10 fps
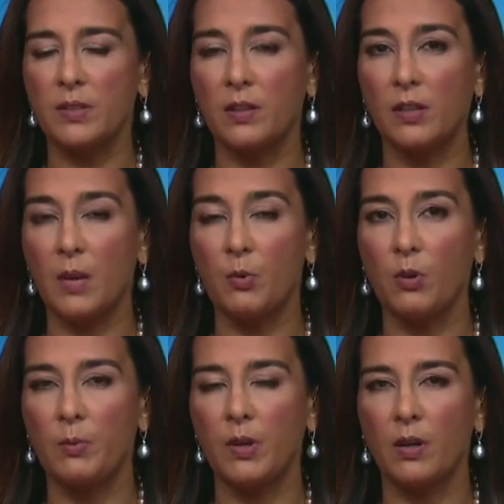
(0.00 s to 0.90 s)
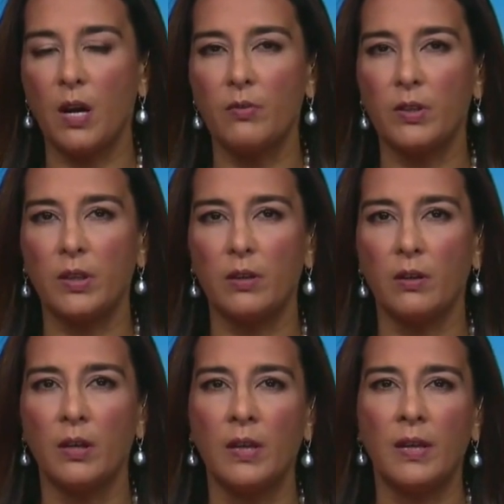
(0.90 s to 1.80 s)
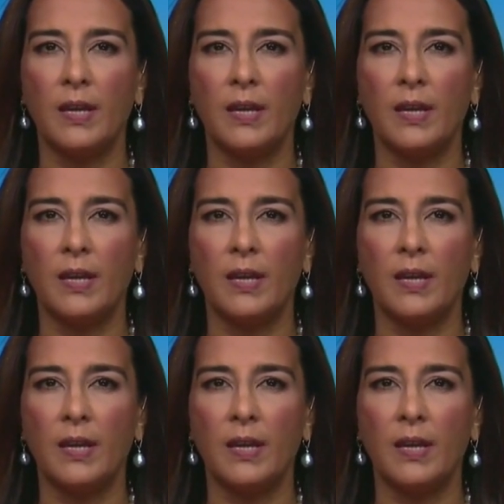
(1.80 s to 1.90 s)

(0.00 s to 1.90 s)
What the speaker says: had claimed were going to be uncovered here.